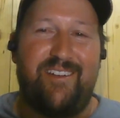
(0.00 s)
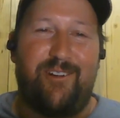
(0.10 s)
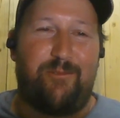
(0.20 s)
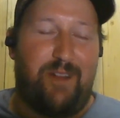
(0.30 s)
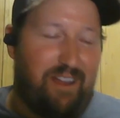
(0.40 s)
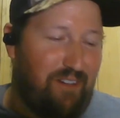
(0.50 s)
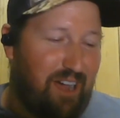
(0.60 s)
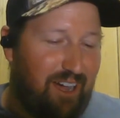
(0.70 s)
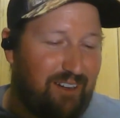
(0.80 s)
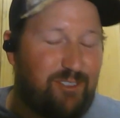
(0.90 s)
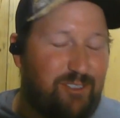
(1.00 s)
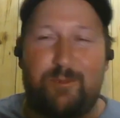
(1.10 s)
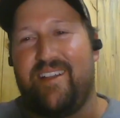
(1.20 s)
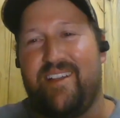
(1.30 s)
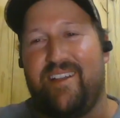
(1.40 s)
on one of our
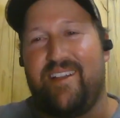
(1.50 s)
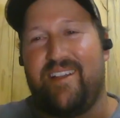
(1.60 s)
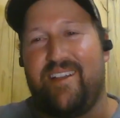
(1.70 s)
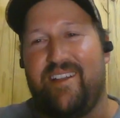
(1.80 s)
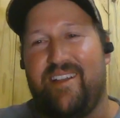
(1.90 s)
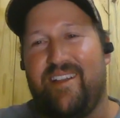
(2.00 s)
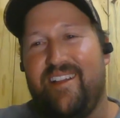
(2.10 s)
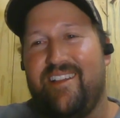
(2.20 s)
trips with the old man,